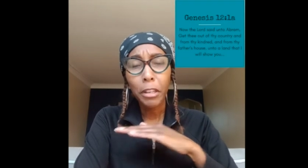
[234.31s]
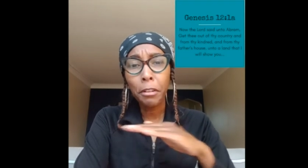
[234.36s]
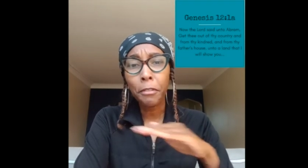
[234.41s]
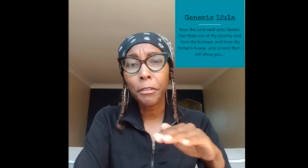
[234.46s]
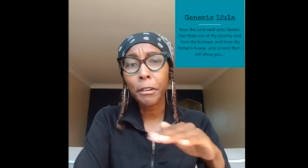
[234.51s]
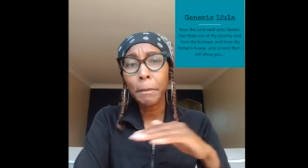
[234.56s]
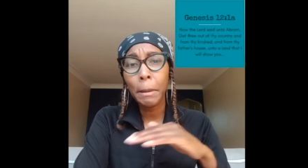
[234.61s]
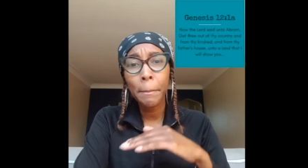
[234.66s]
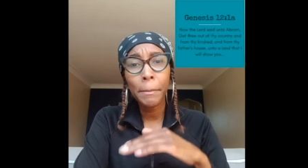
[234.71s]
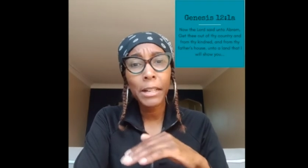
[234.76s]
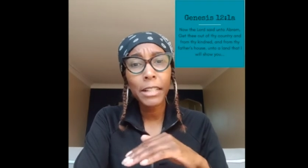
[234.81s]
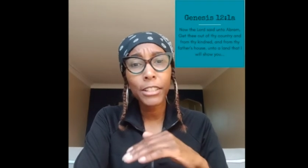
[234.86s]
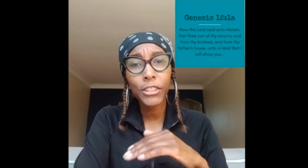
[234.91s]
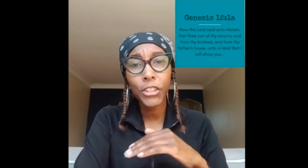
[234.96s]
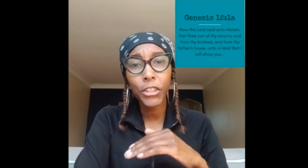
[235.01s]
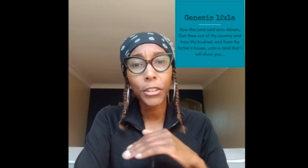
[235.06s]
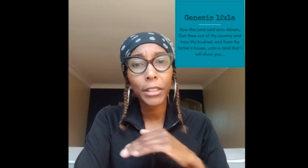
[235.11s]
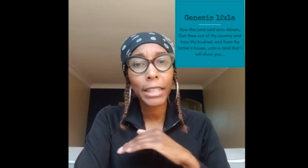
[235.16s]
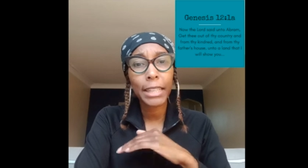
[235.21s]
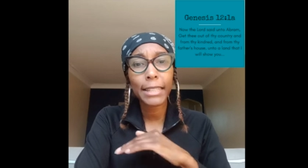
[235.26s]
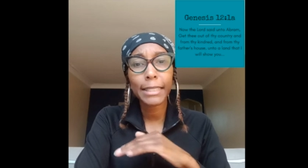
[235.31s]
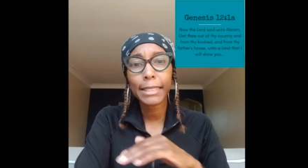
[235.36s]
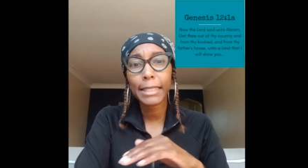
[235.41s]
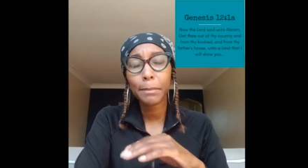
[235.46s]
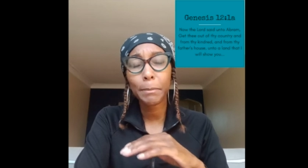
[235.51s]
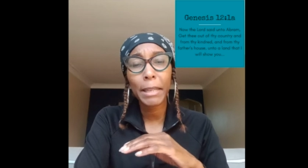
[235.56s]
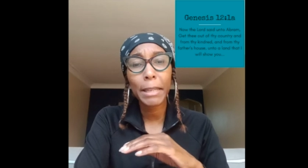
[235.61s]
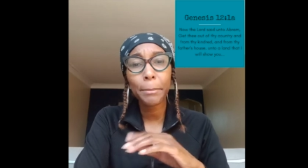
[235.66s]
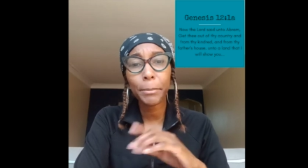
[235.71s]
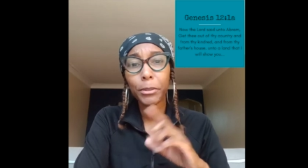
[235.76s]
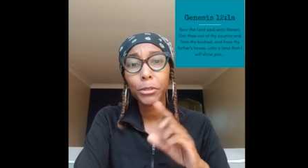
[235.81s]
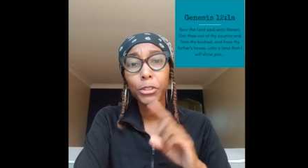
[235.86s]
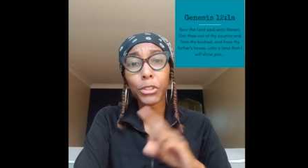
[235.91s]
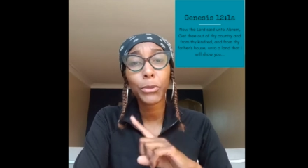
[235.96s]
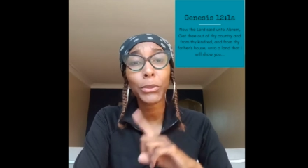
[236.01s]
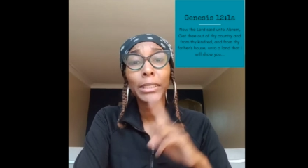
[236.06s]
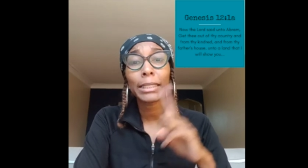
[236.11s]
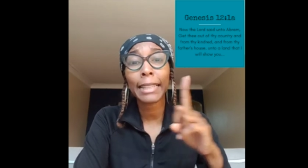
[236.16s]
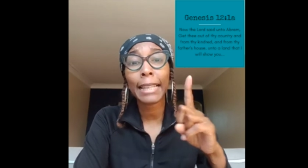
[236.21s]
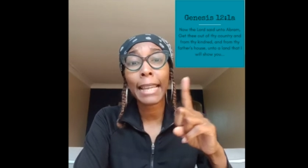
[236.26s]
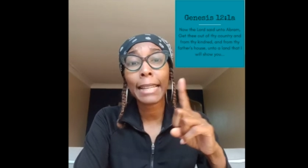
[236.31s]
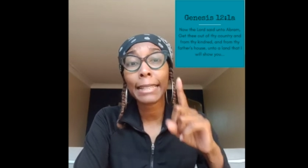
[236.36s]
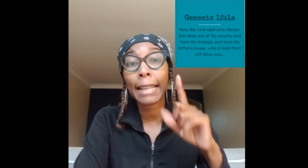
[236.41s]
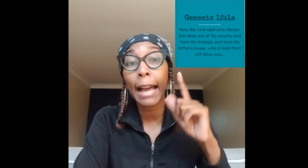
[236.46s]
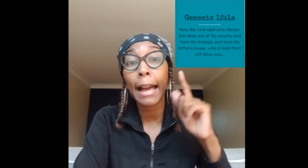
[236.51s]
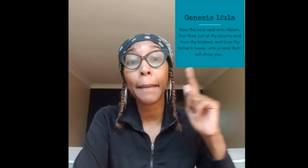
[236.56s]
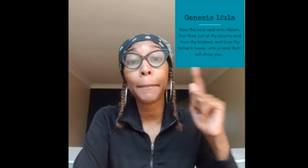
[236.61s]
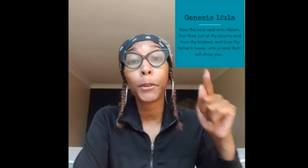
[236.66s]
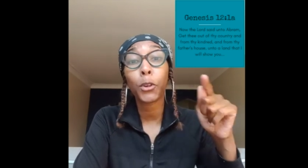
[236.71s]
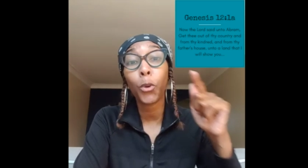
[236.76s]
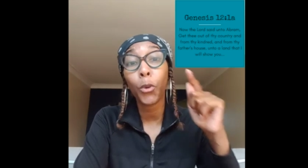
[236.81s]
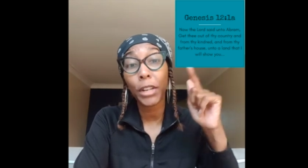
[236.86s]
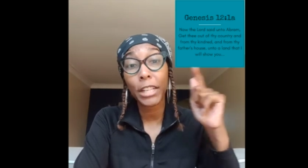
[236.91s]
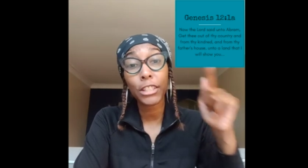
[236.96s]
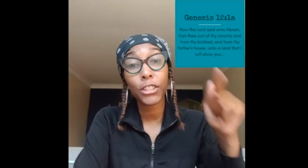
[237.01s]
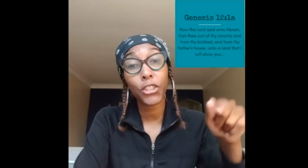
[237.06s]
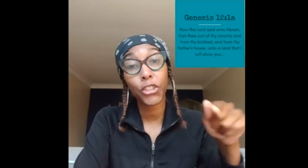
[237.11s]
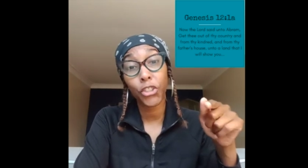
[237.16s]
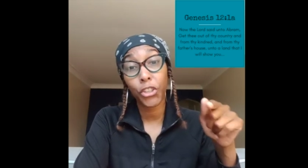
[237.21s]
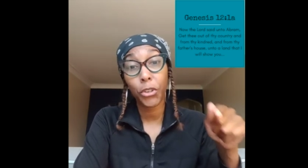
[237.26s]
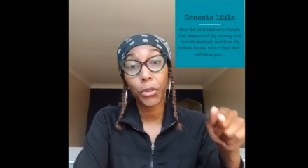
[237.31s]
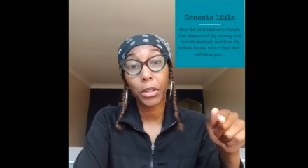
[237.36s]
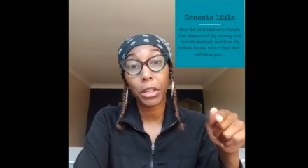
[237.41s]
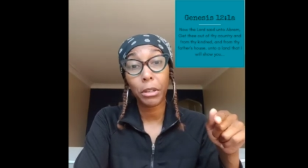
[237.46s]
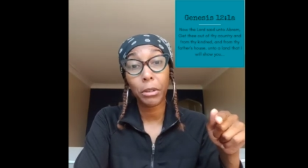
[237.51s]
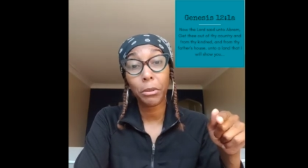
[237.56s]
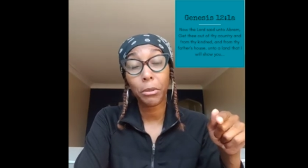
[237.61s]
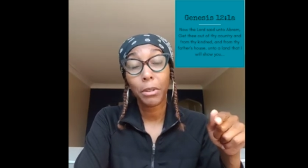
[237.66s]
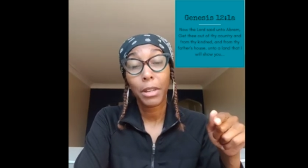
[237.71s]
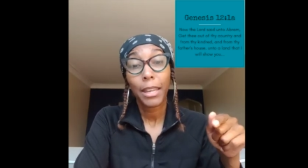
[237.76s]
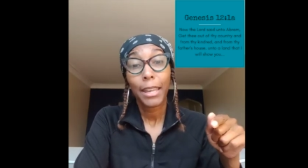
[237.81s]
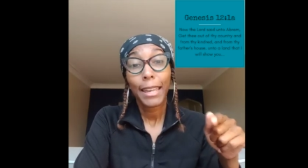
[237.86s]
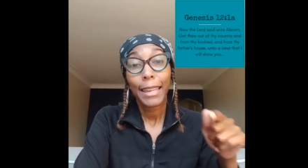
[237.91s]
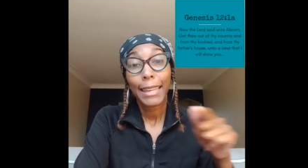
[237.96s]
from amongst your kinspeople to a land that I'm going to show you.